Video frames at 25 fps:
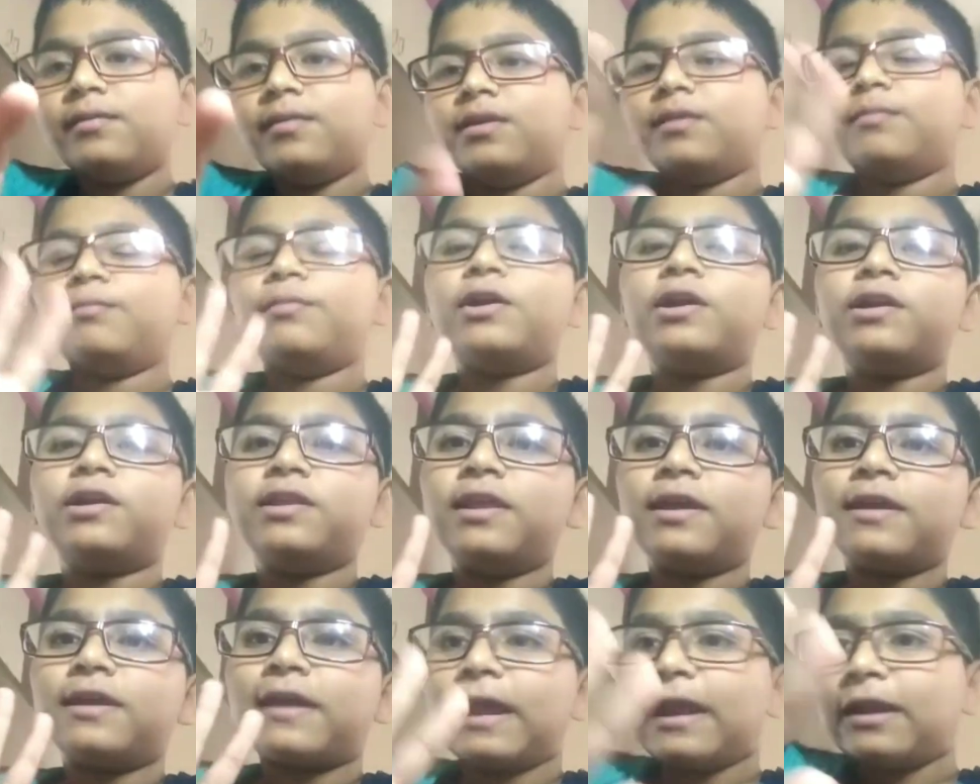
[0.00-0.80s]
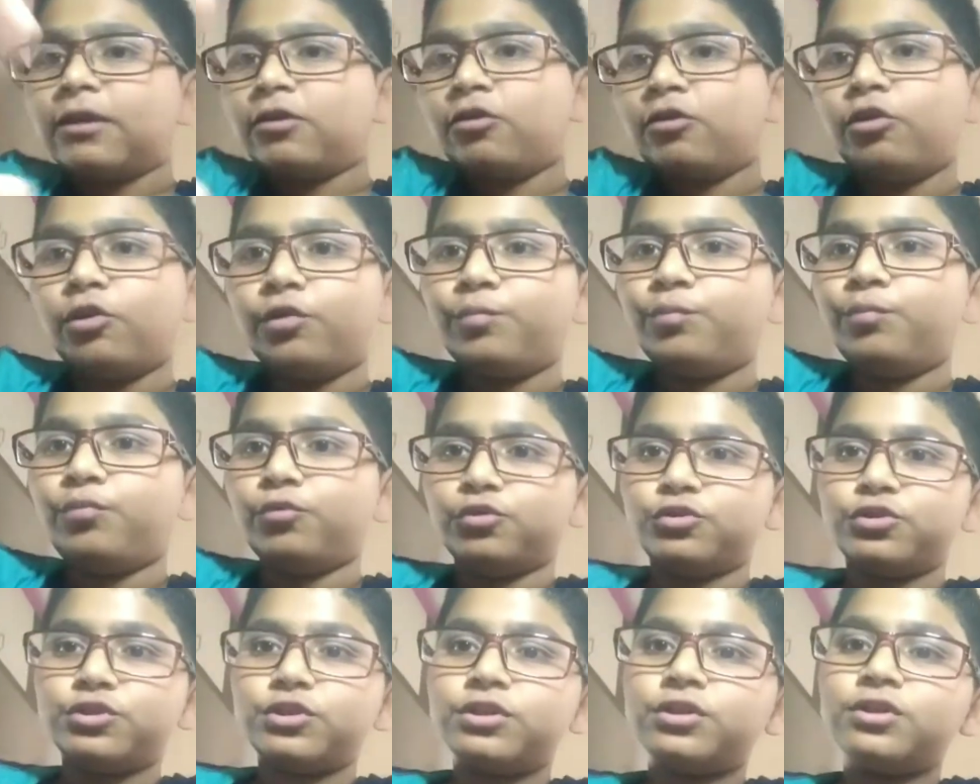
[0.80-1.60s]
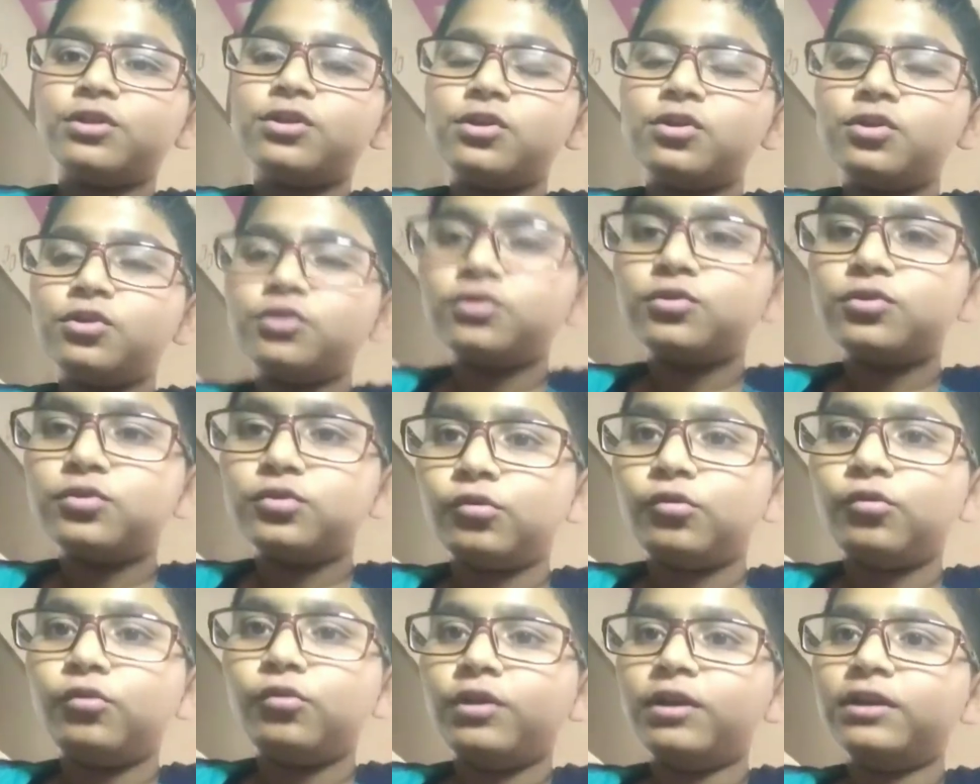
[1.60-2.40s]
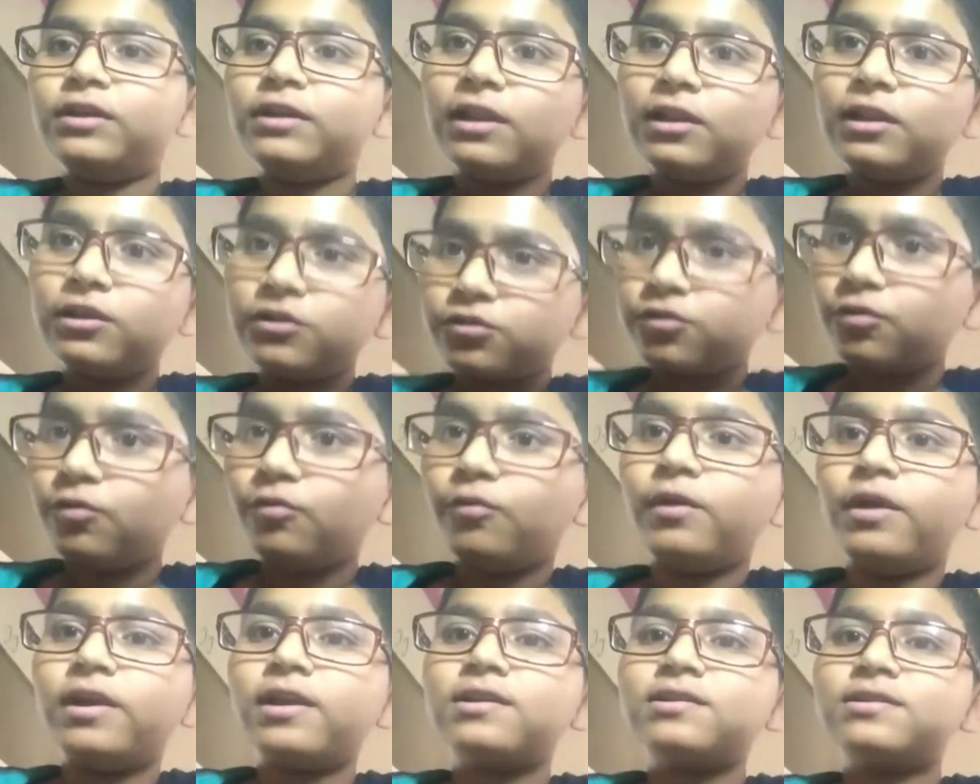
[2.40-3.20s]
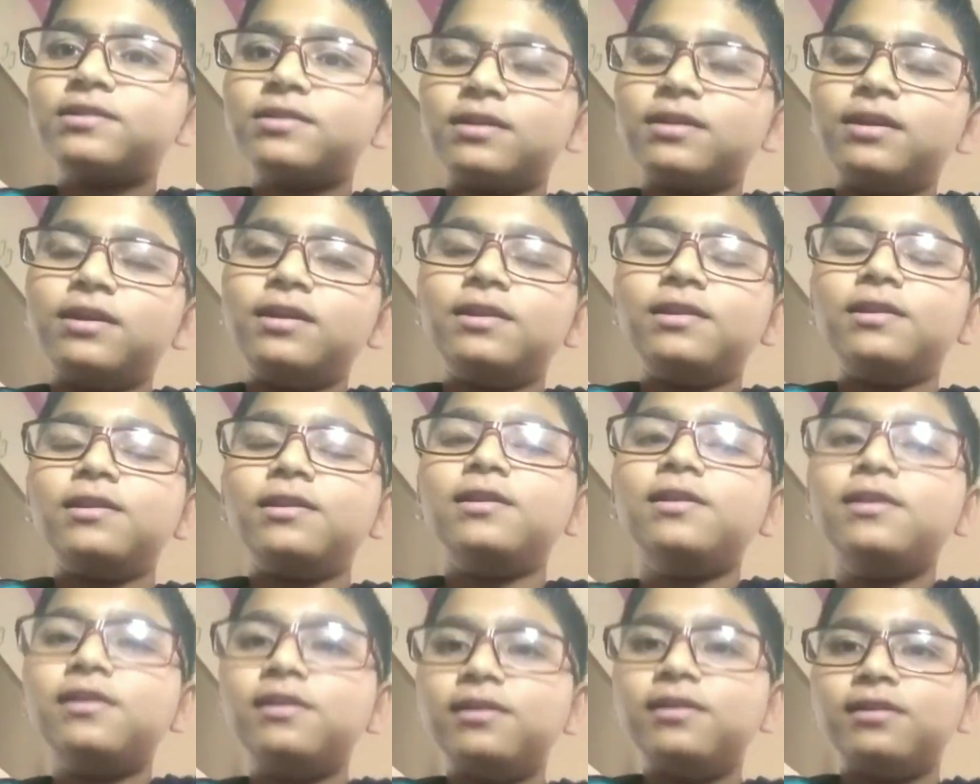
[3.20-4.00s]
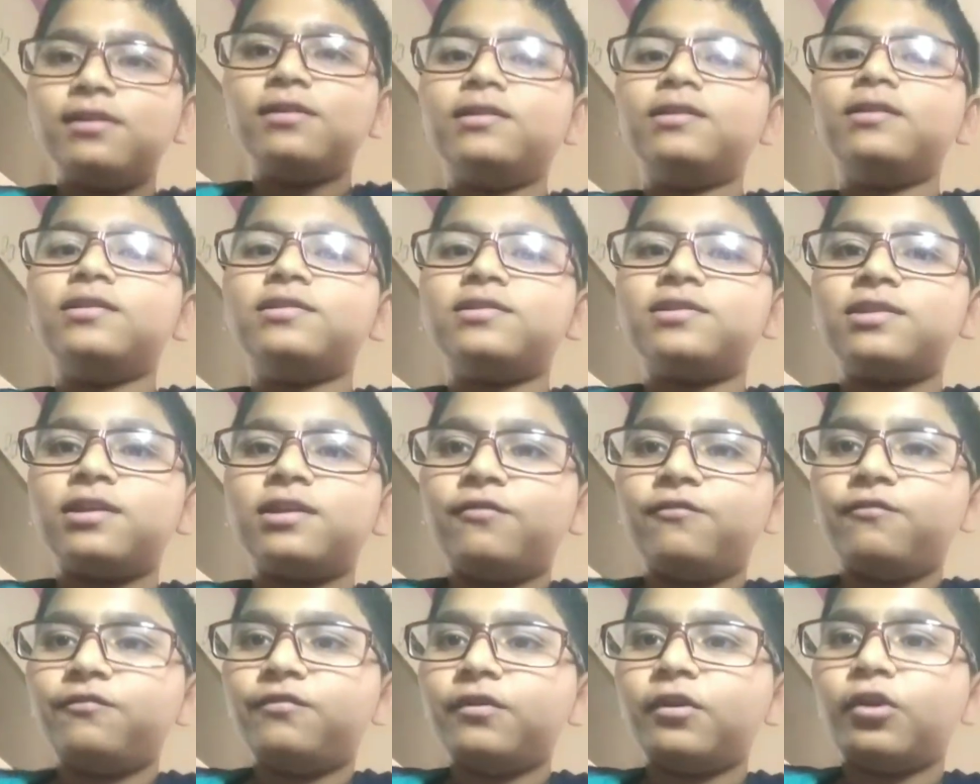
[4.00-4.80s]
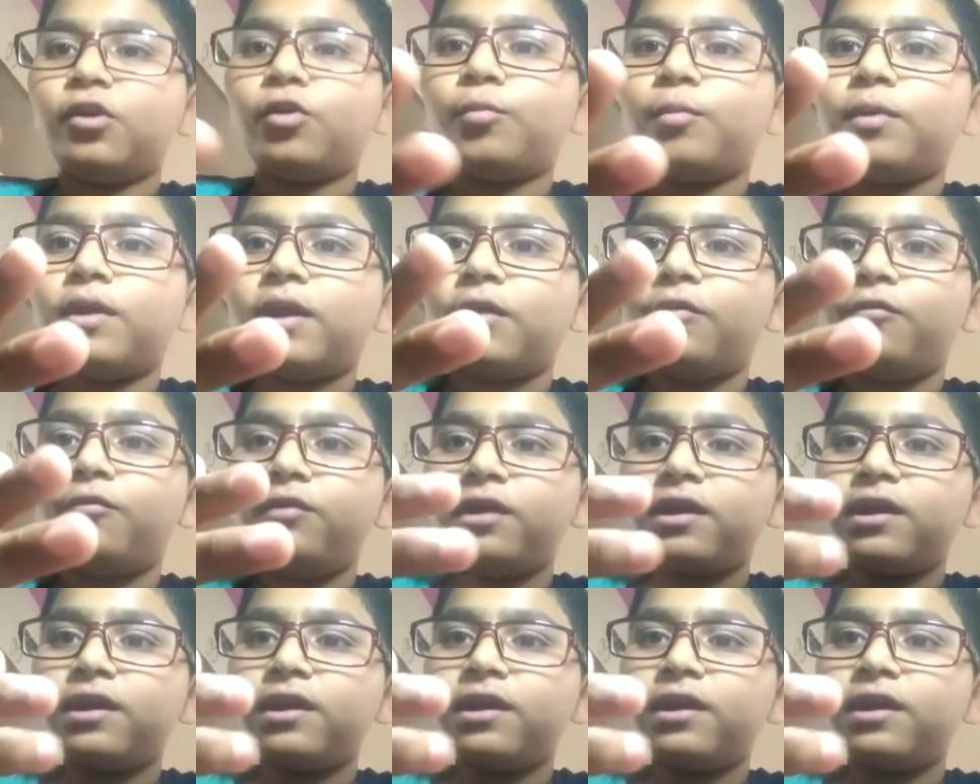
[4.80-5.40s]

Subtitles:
but they cannot push. So it also works in the same phenomena.